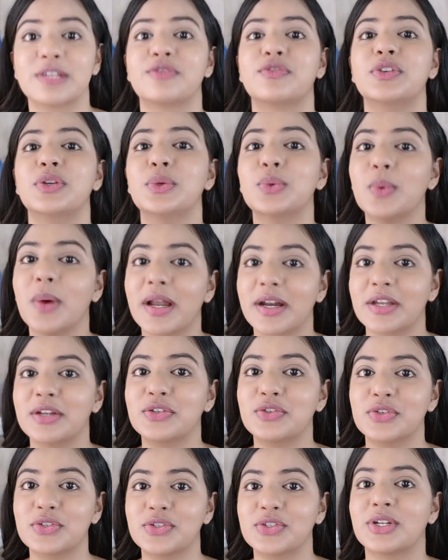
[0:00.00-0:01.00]
If you are
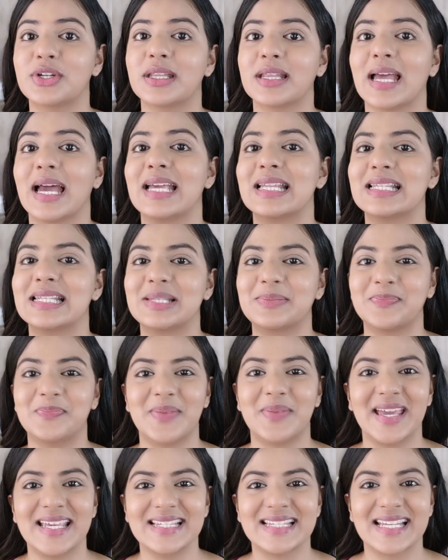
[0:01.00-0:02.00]
interested in that
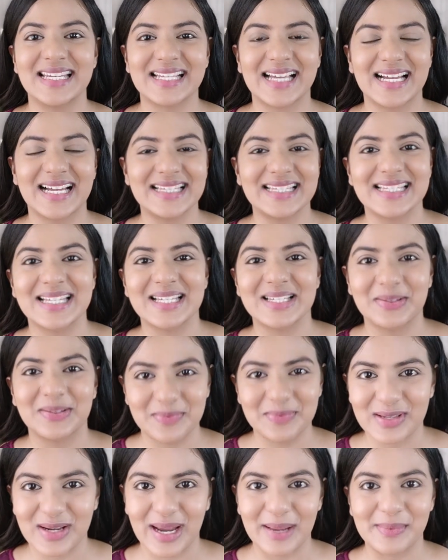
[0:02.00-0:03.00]
space, then consider
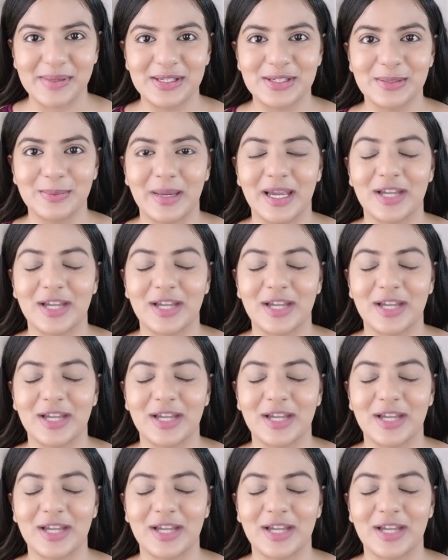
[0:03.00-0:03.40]
subscribing to my